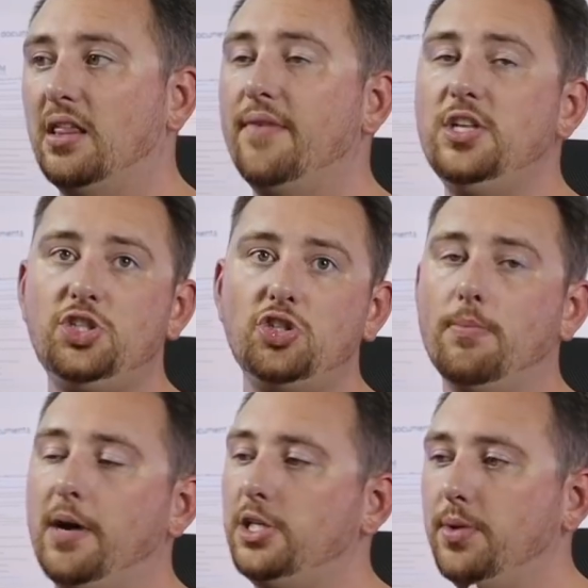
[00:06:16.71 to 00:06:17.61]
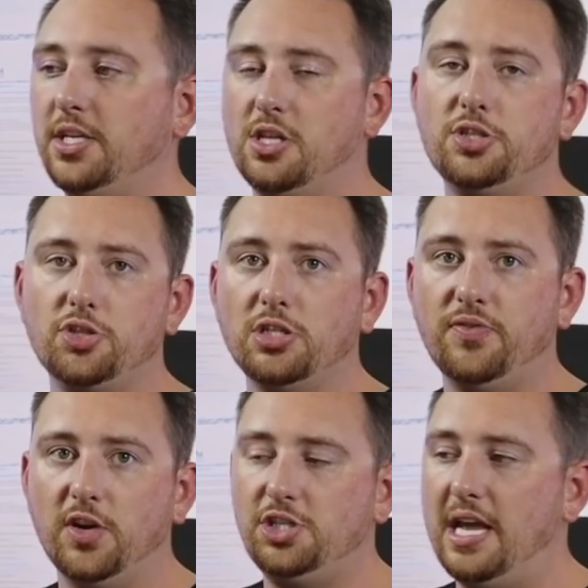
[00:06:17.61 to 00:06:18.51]
I love this so much because of the
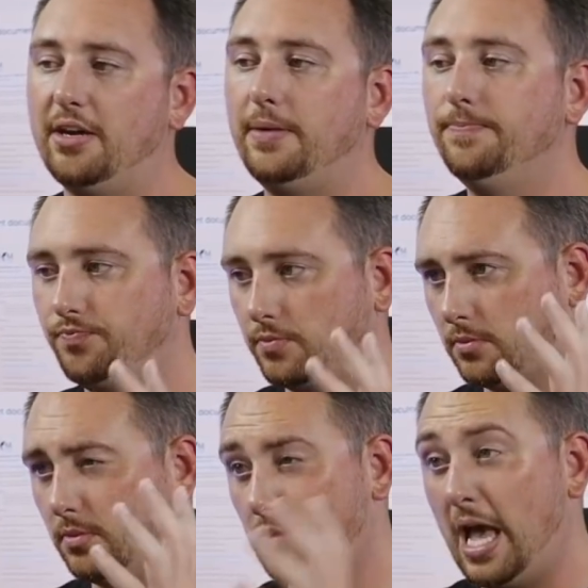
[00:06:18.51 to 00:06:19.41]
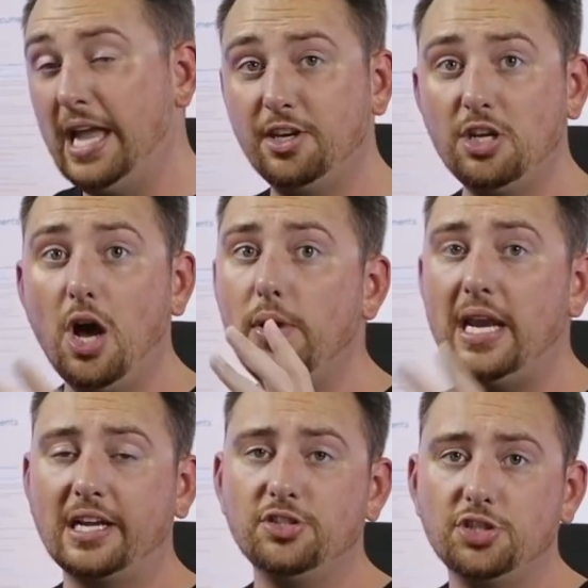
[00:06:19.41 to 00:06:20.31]
search functionality. I can go
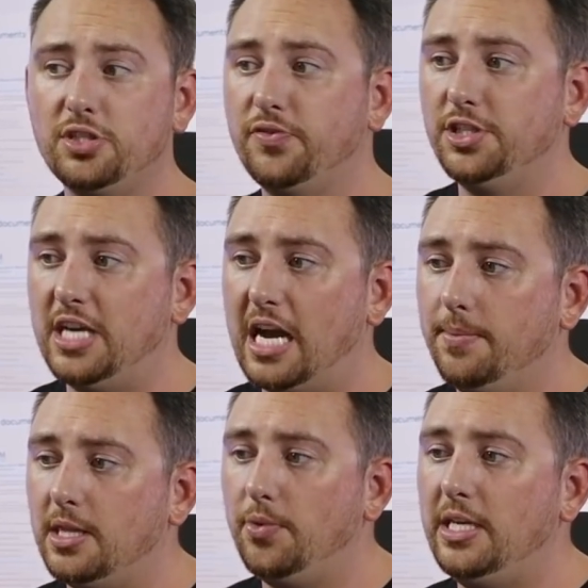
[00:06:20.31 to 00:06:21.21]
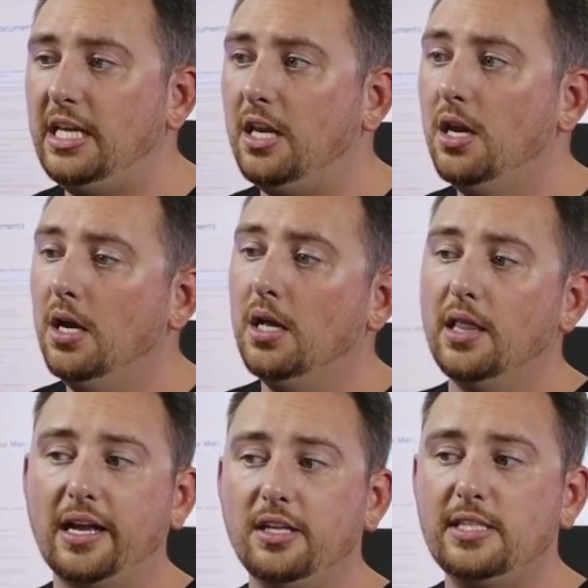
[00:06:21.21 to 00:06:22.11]
in, I can search for a document that we needed.
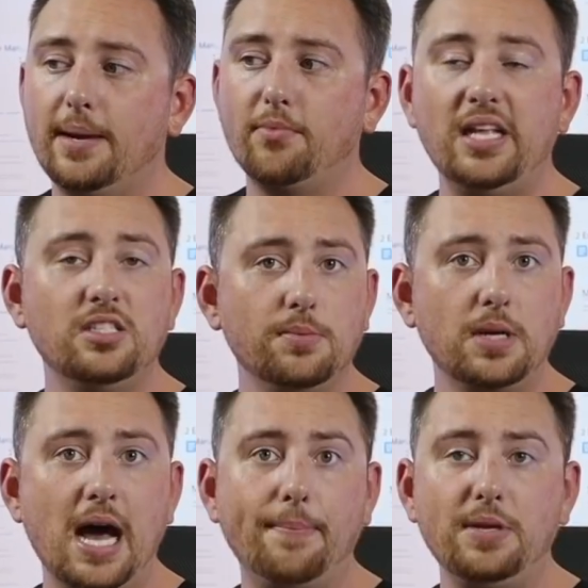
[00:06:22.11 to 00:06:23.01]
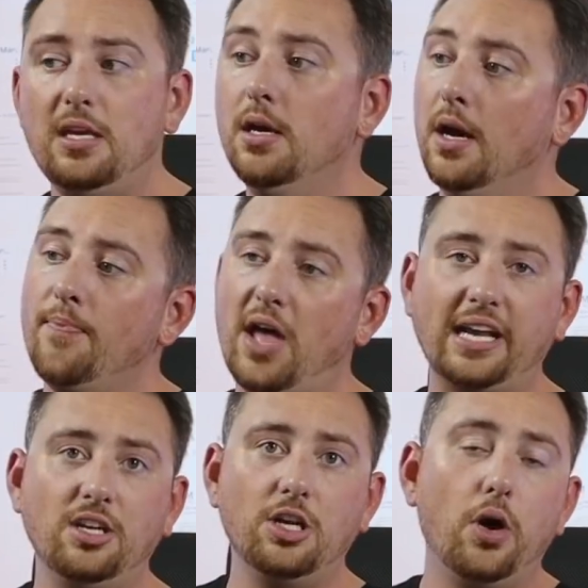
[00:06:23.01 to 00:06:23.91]
Like let's say I'm writing some copy.
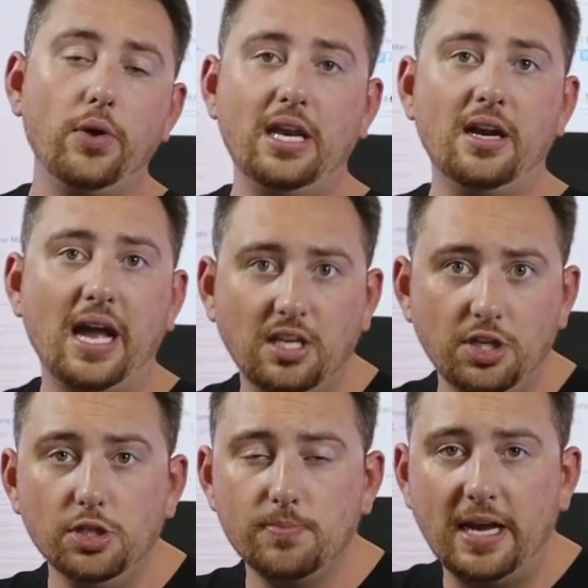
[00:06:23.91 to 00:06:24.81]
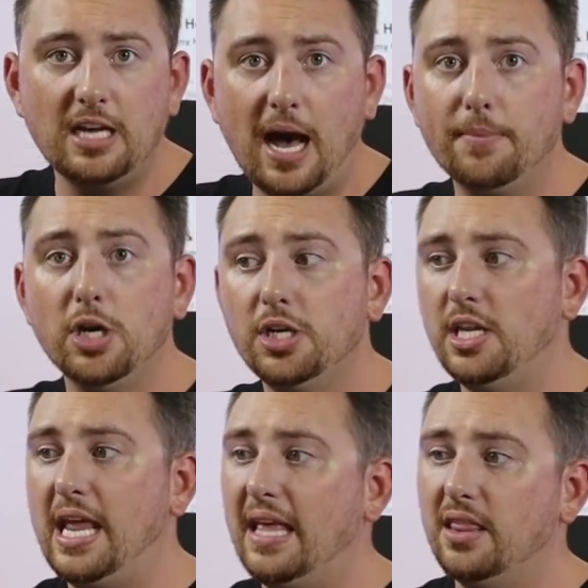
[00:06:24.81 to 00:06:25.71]
I can go in and I can use my top
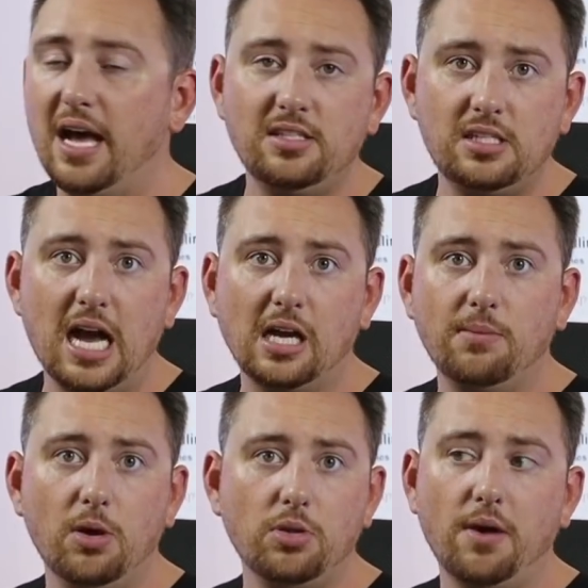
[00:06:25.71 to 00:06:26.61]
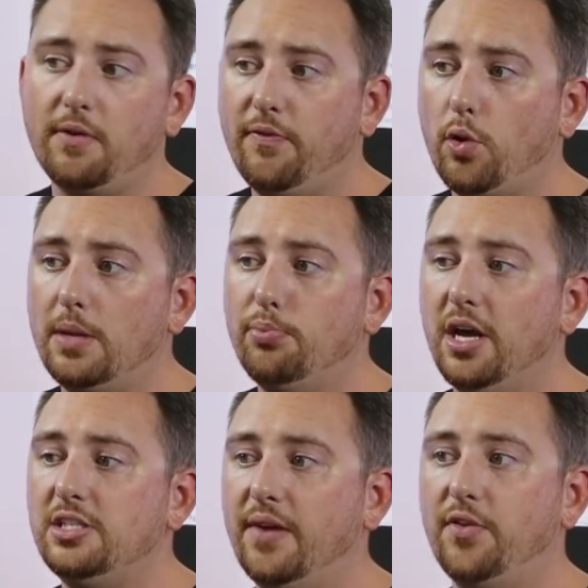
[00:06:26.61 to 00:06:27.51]
hooks and headlines document with over 40
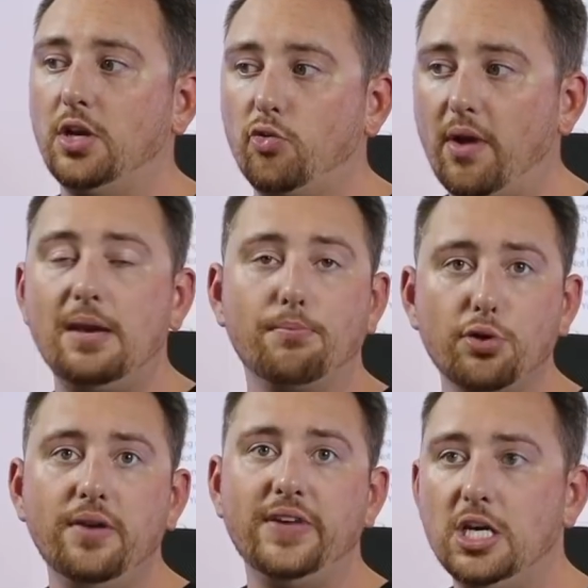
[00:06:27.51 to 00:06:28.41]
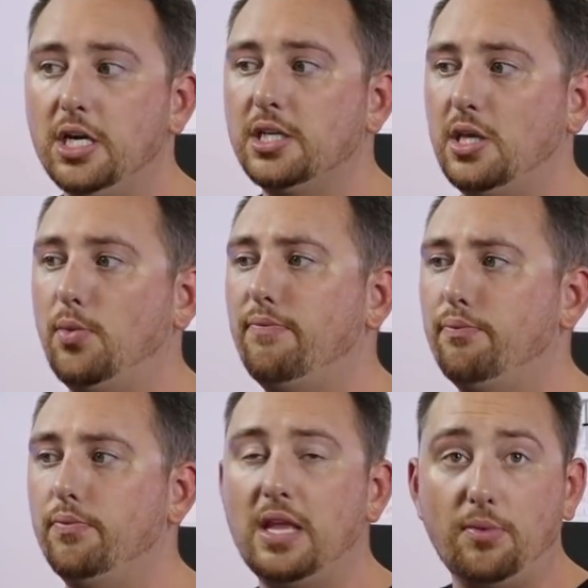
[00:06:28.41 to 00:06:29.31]
plus different great proven hooks that
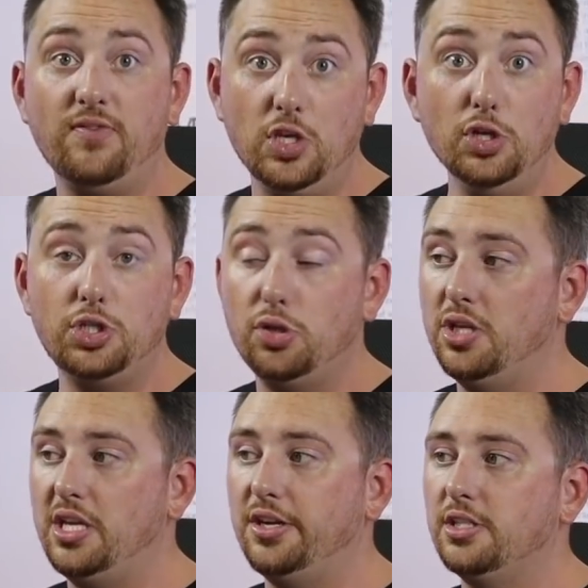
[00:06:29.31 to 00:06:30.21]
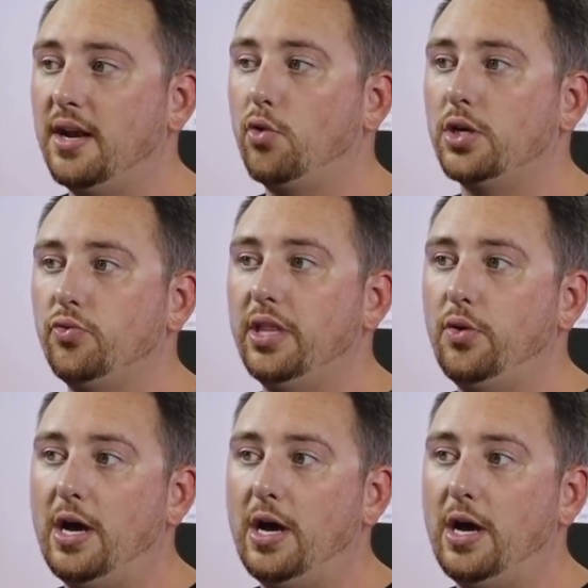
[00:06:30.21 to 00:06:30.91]
we've used through the years that have worked really